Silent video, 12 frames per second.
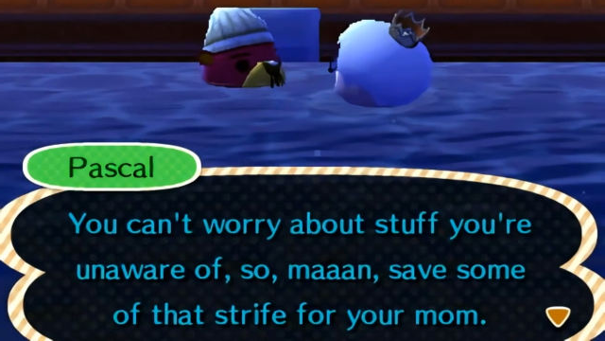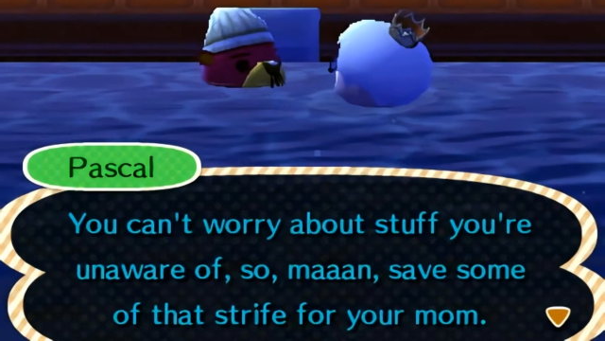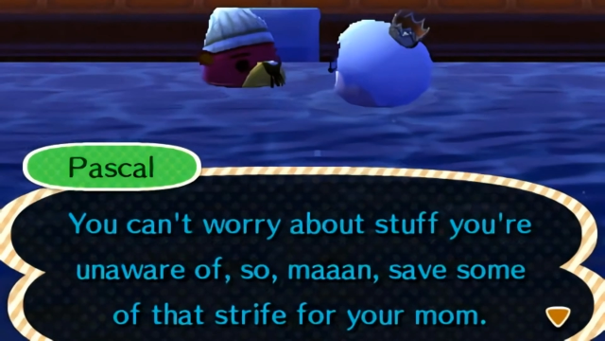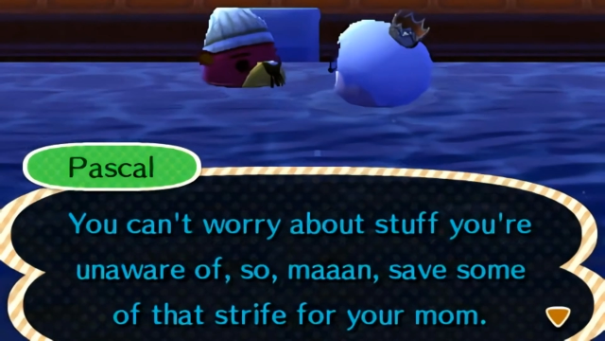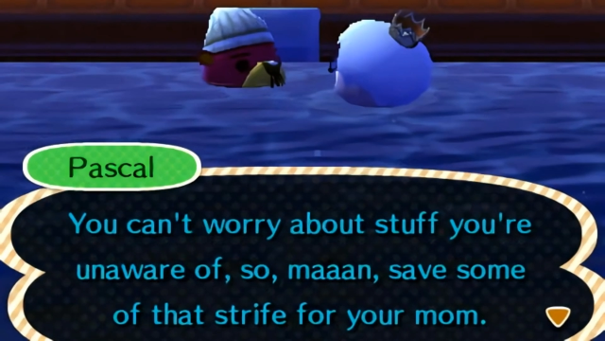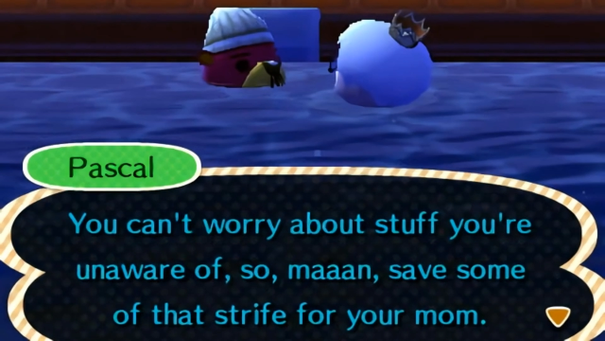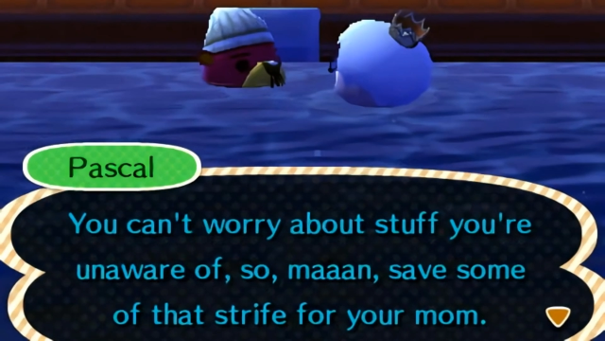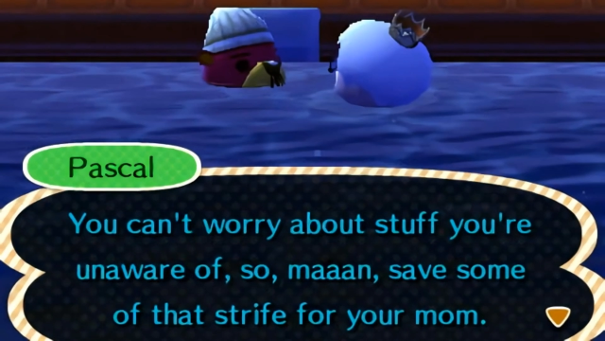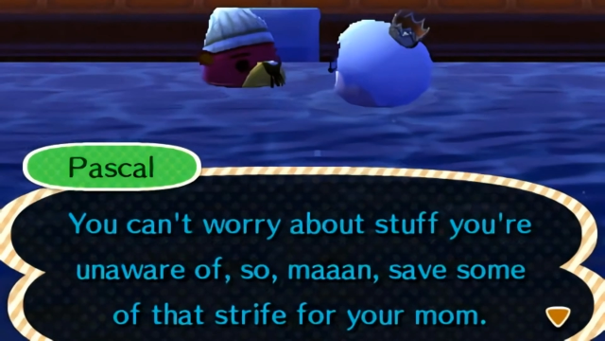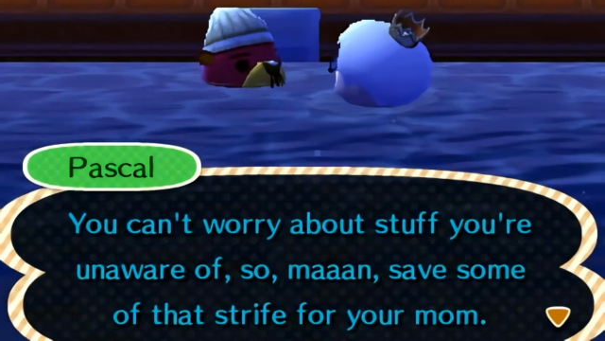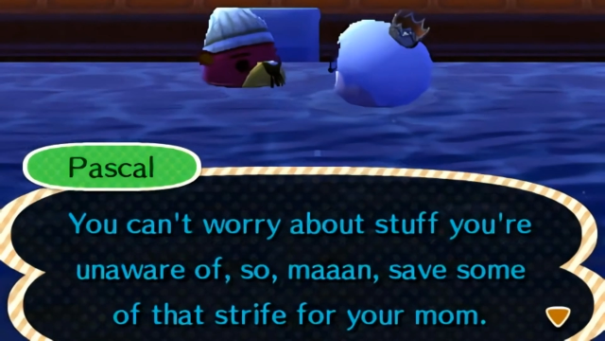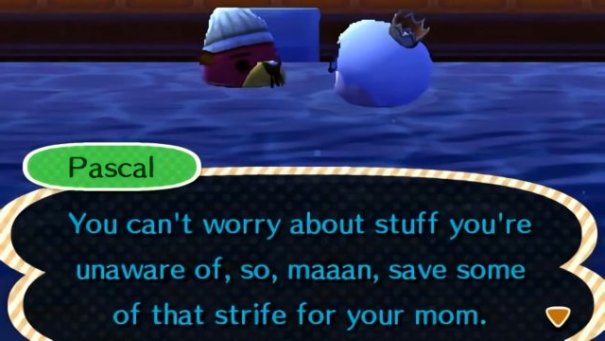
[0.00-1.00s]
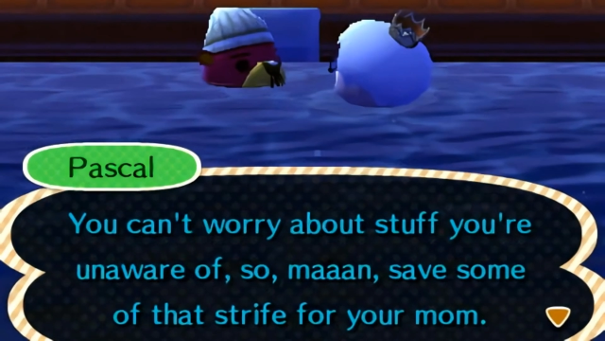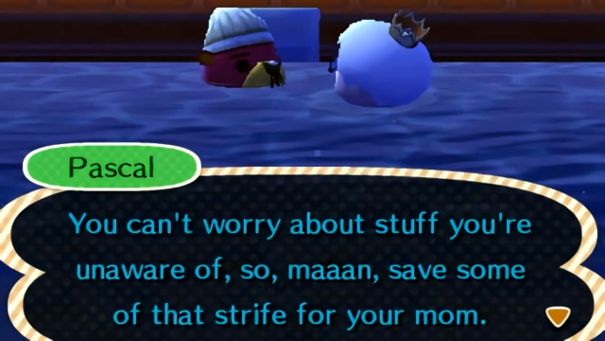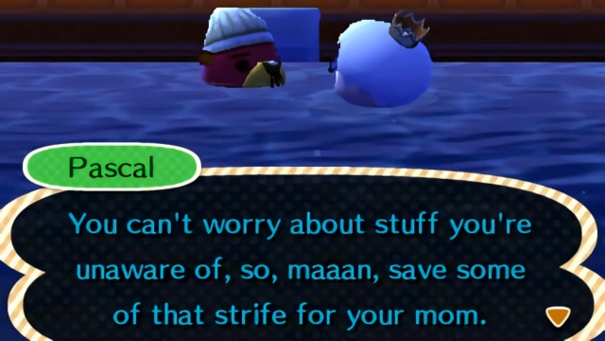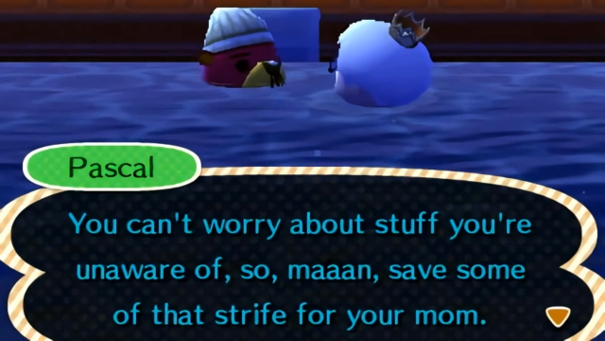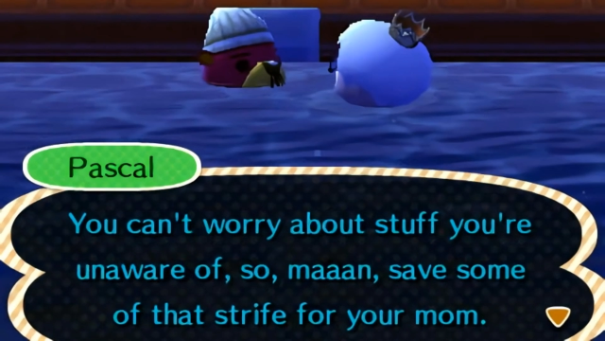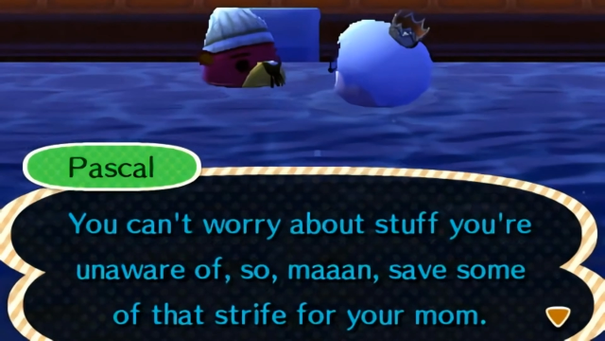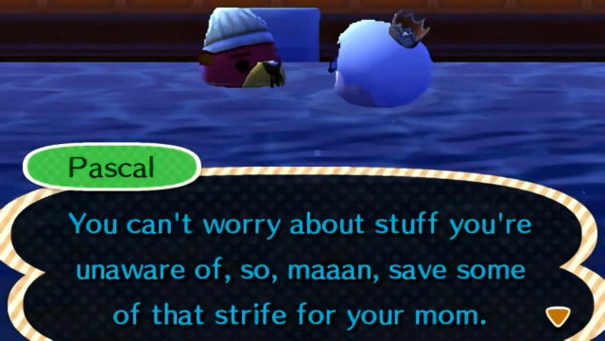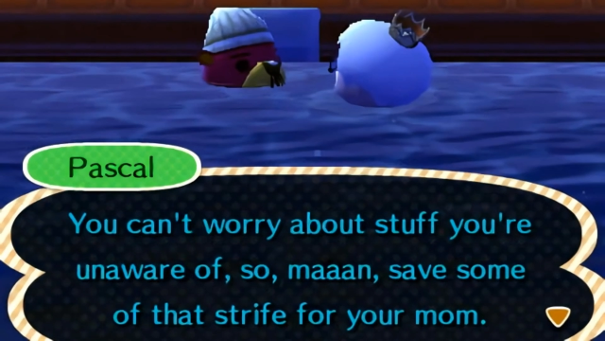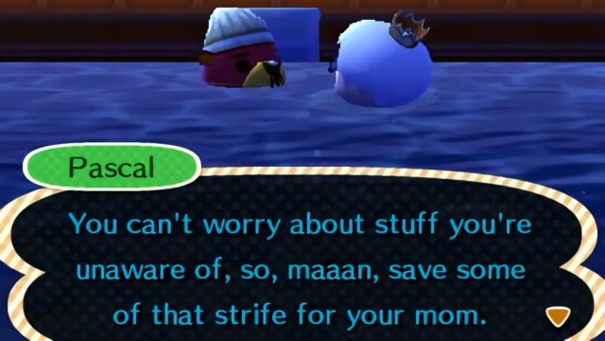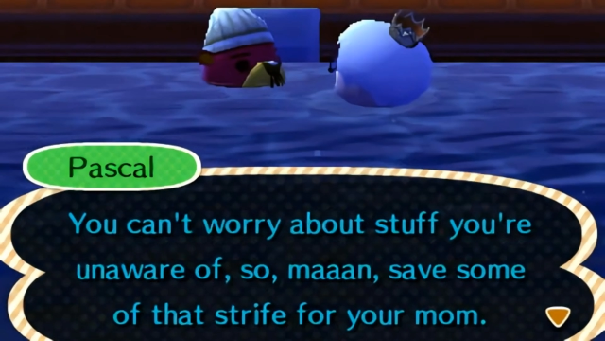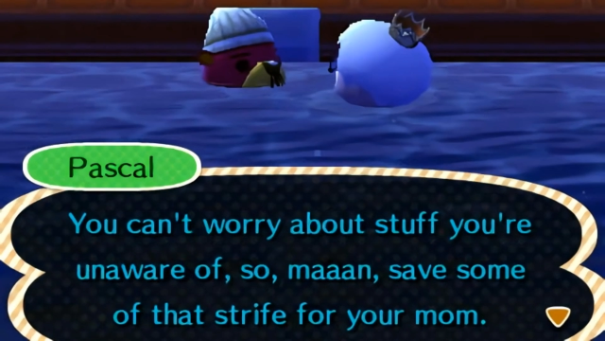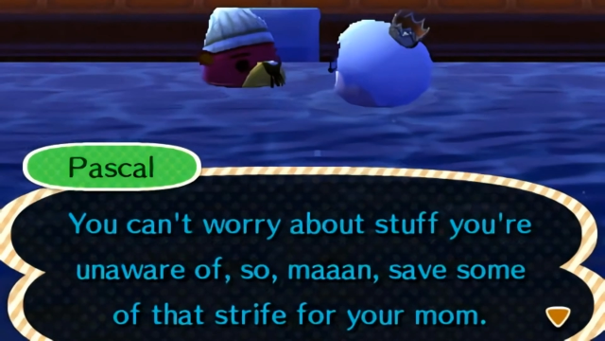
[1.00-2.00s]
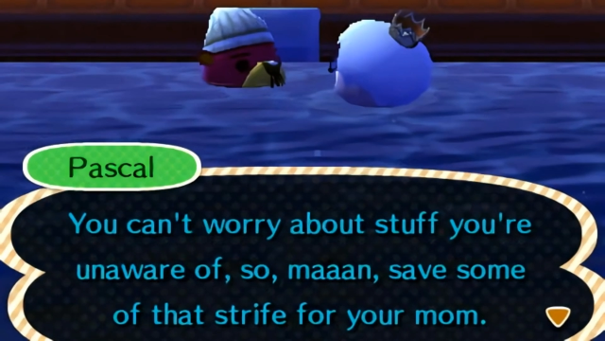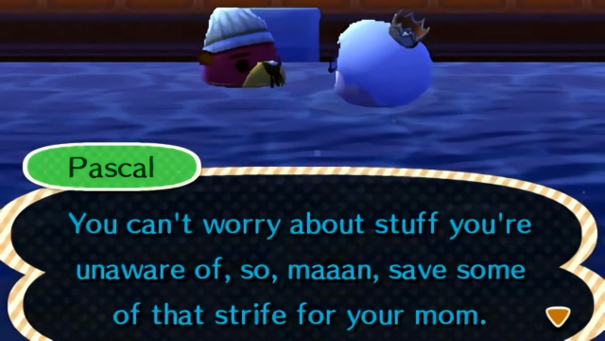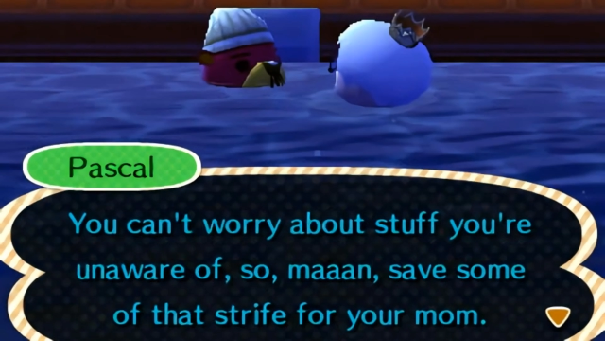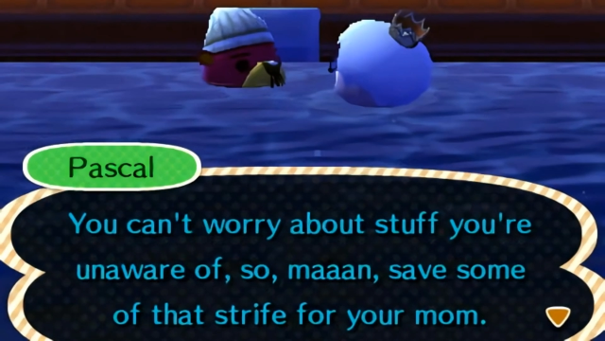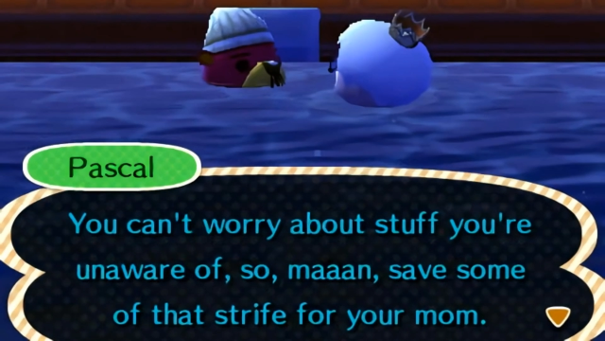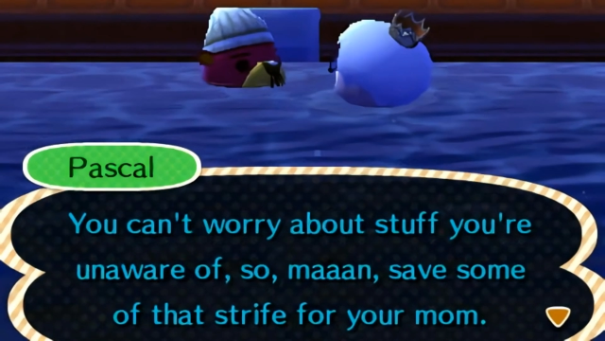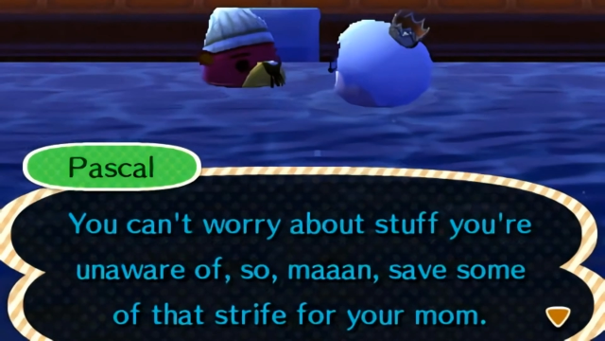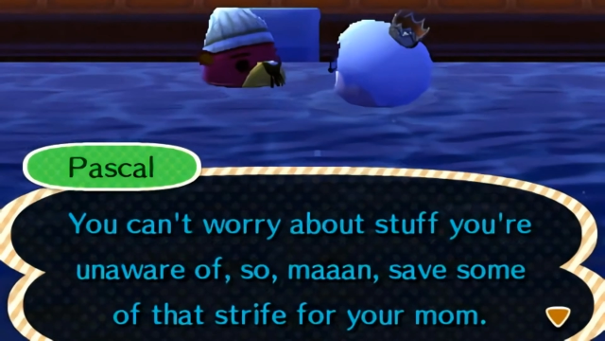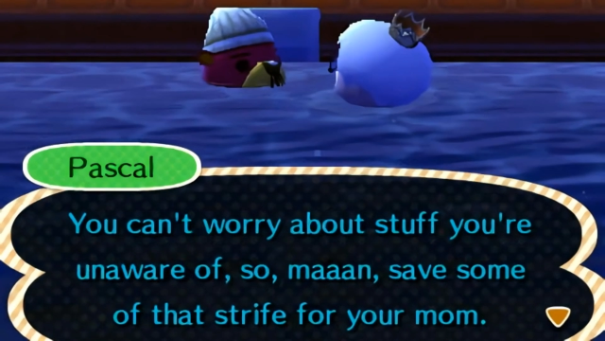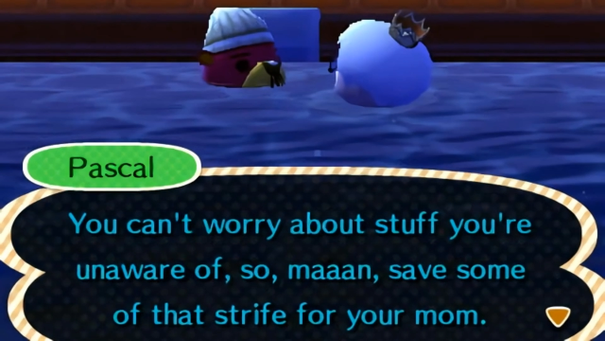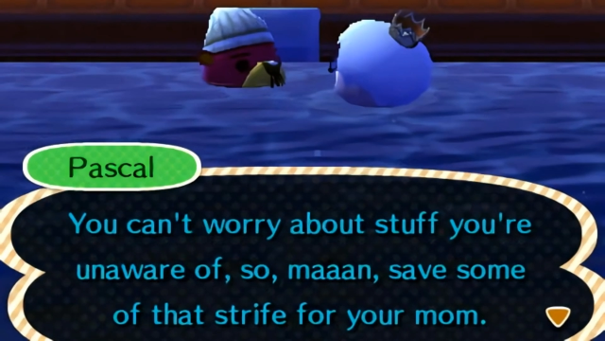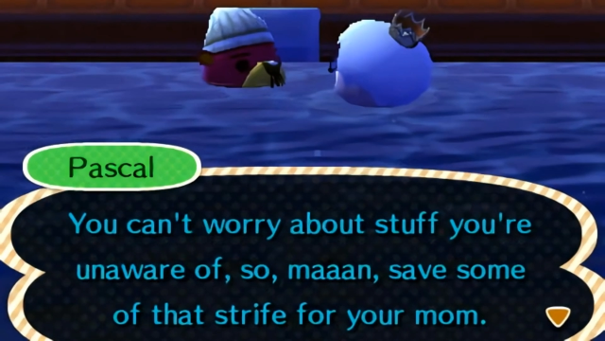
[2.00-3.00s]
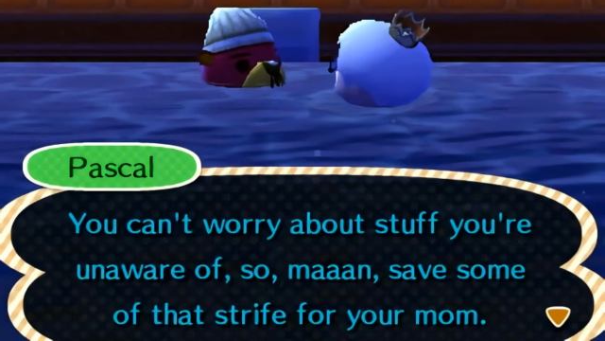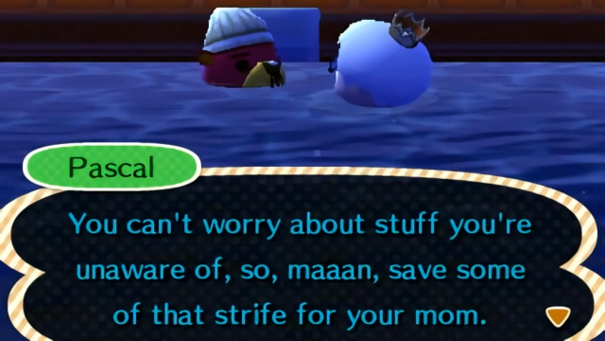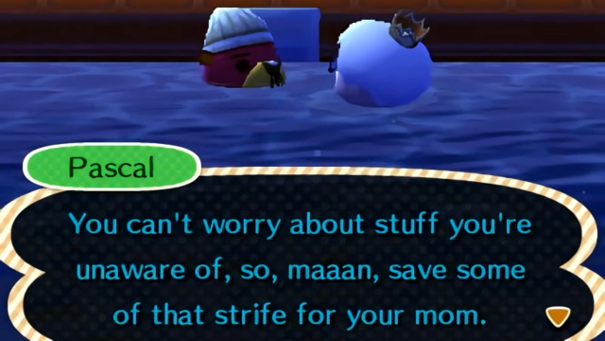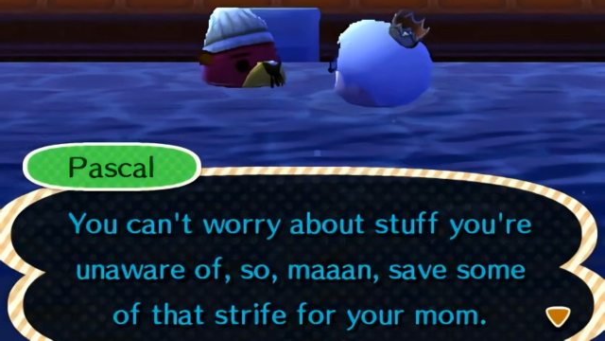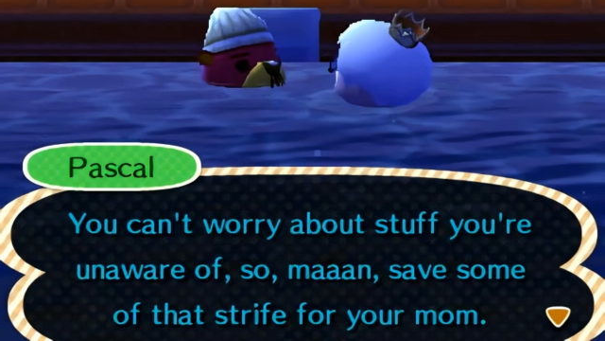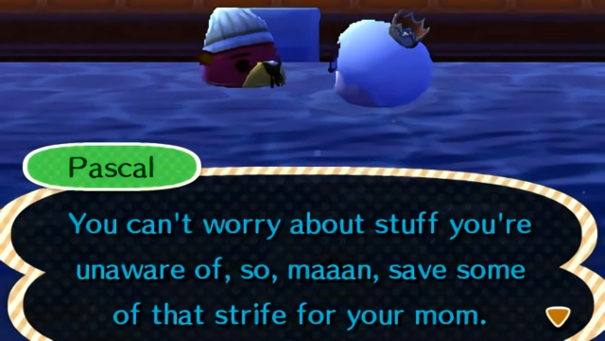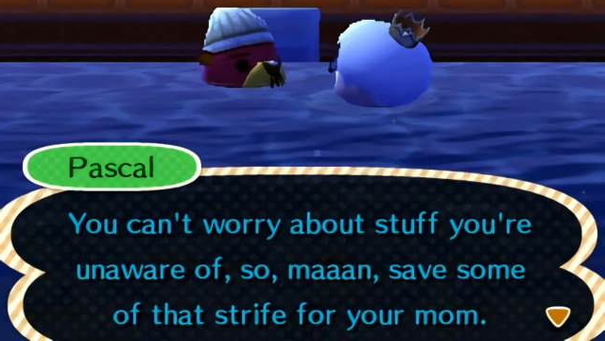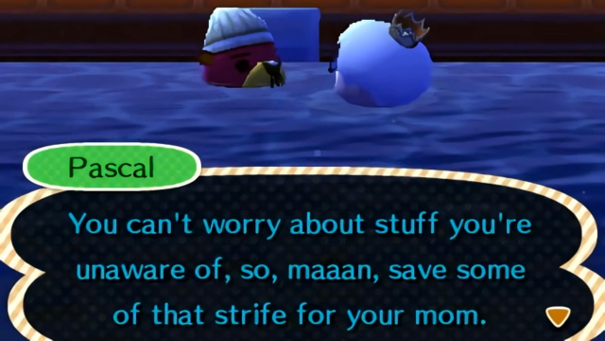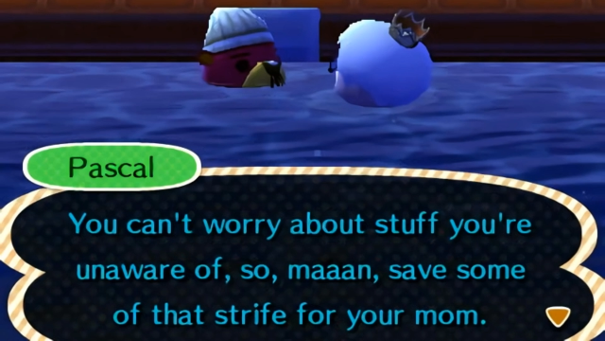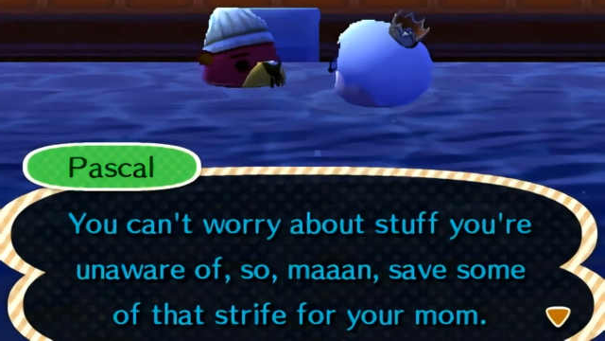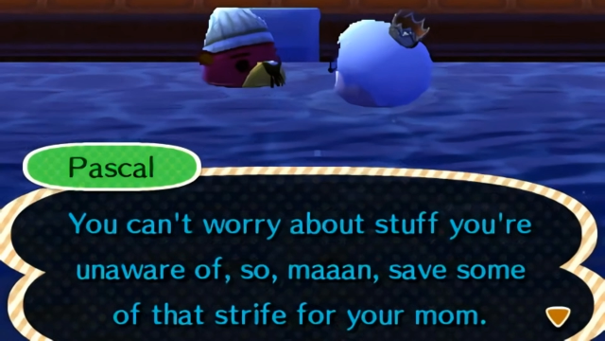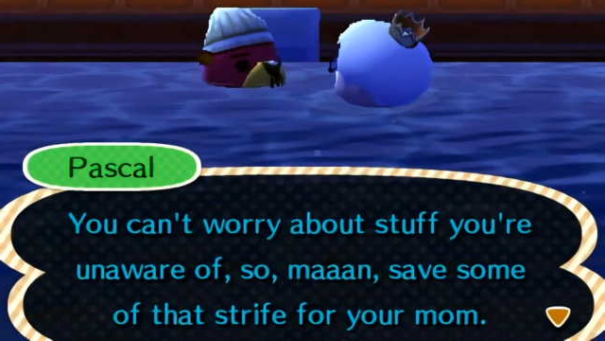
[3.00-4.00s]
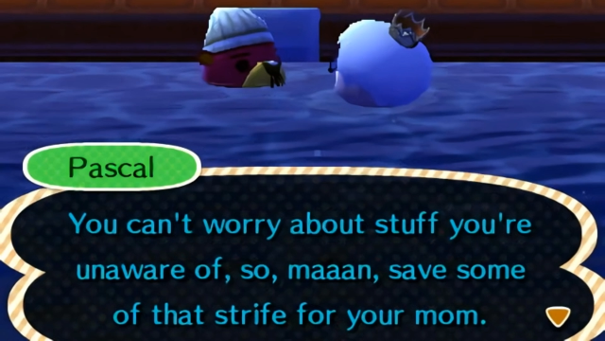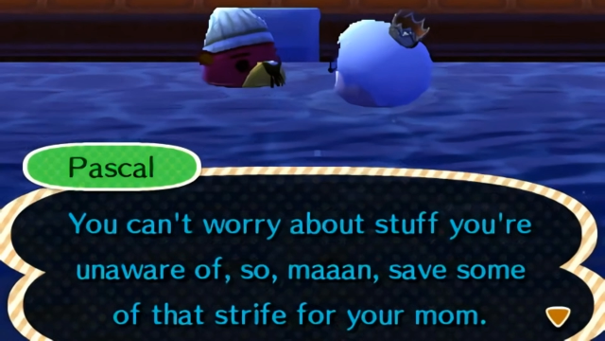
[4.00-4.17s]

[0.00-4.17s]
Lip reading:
Nobody's mouth can be seen.